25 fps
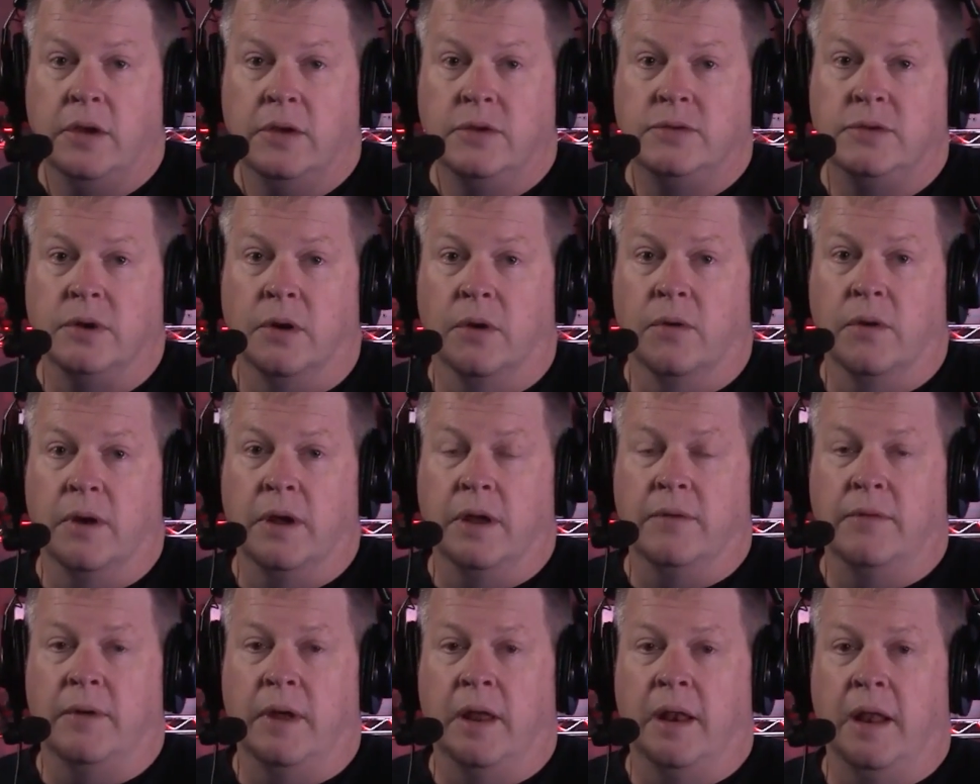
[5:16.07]
So,
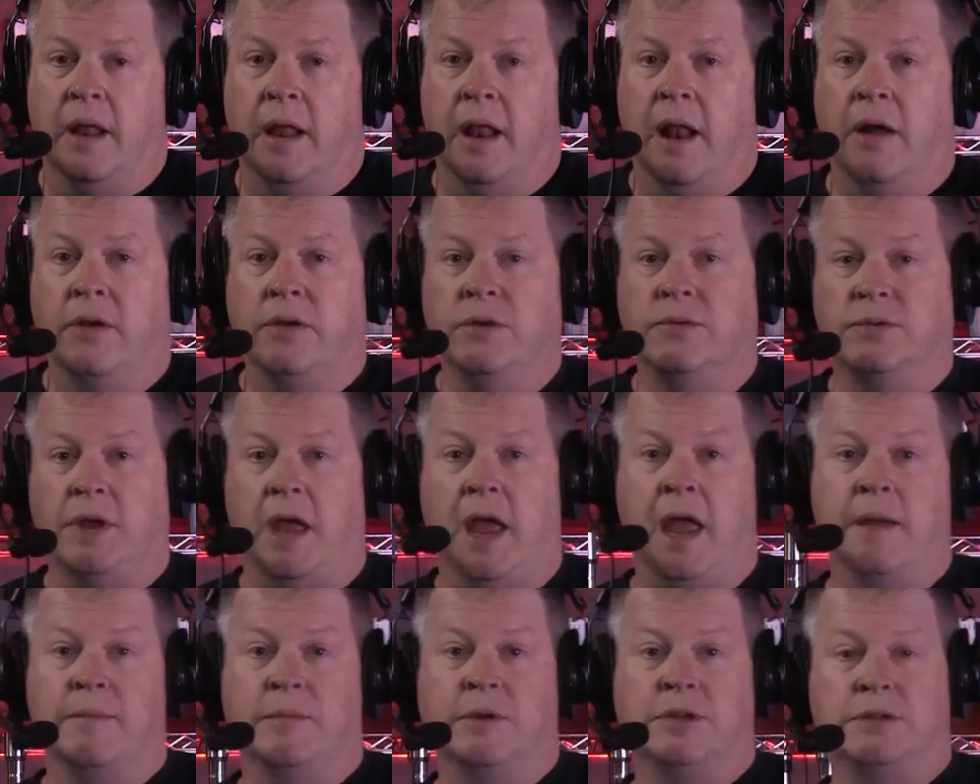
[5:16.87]
it, and, and I'll use
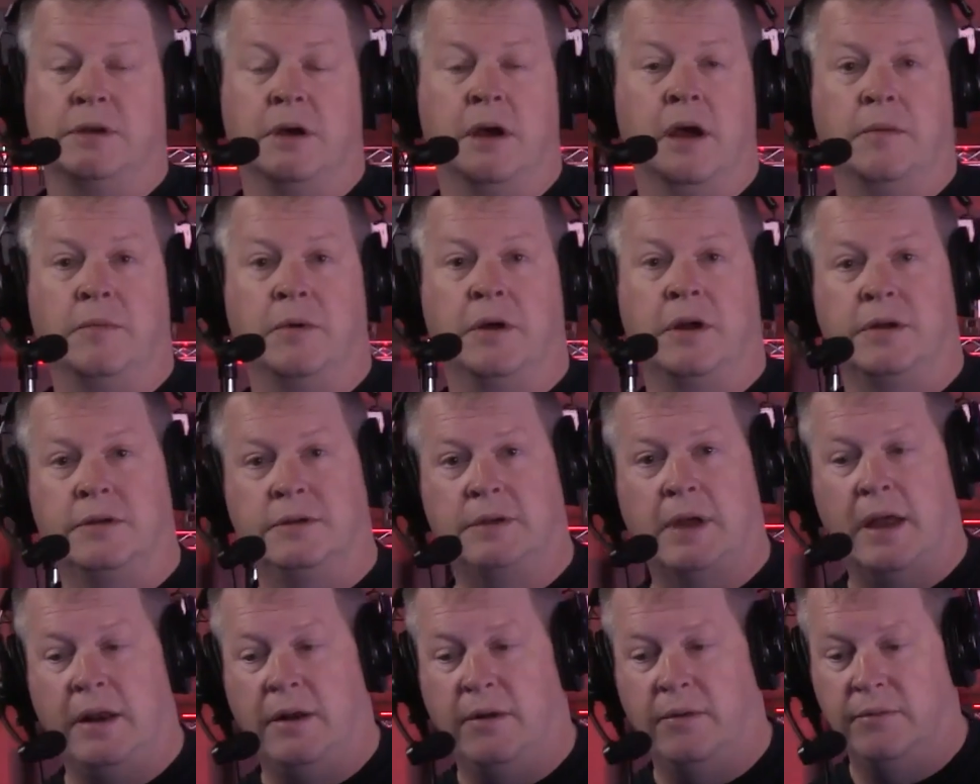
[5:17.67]
Amazon
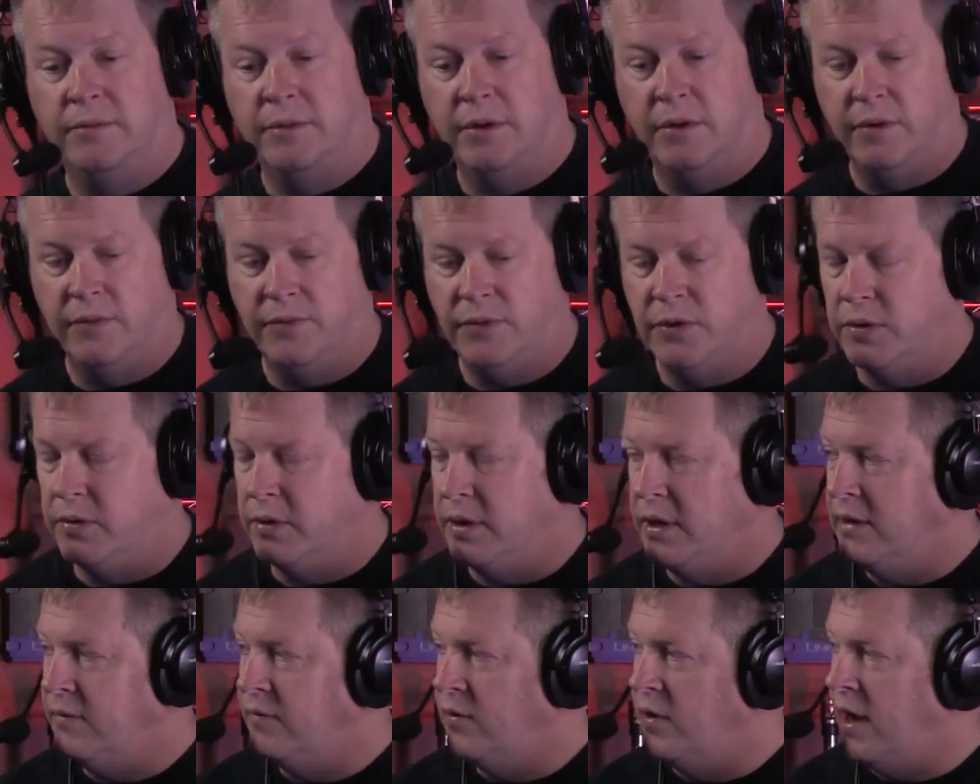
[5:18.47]
because I don't know if you
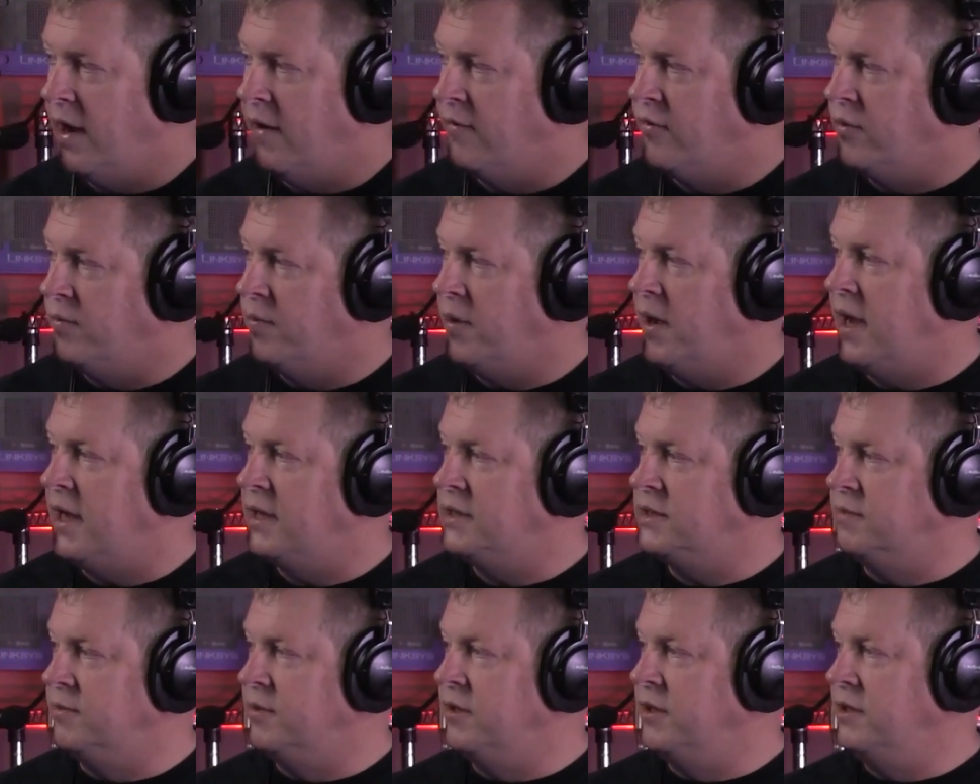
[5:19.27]
could even ever
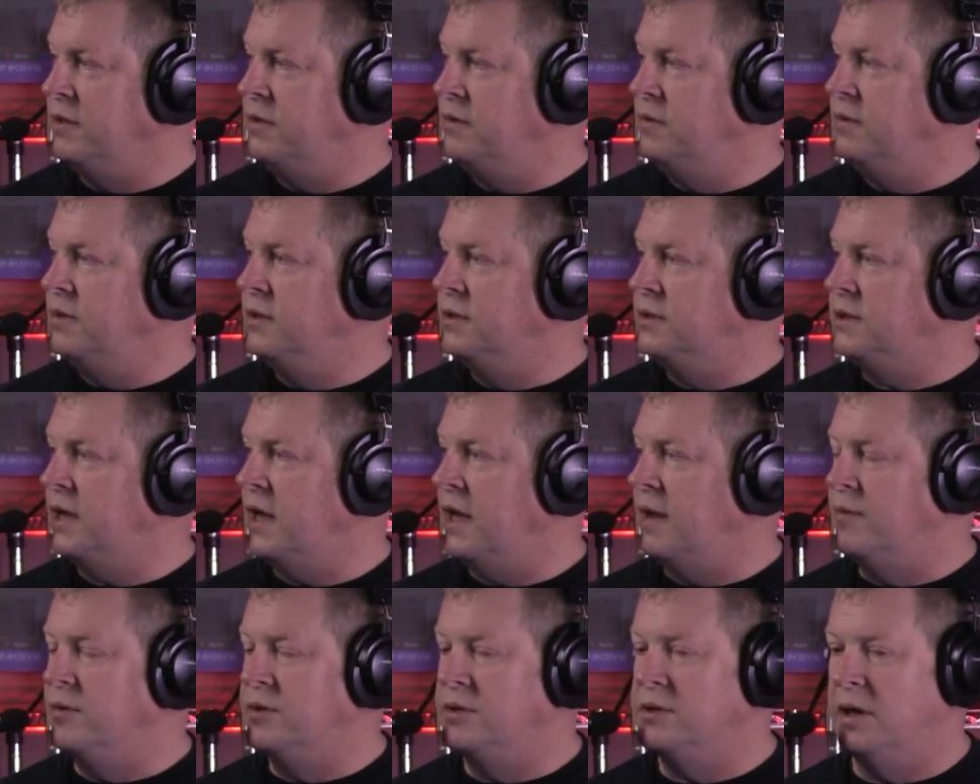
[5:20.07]
possibly do this
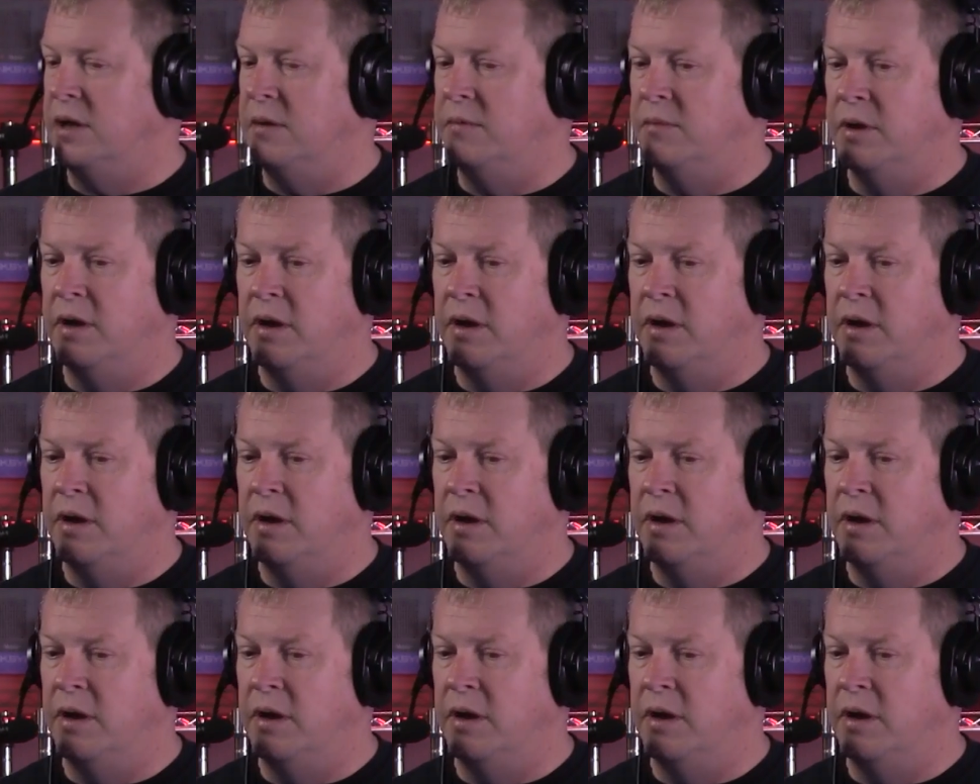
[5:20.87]
to Amazon.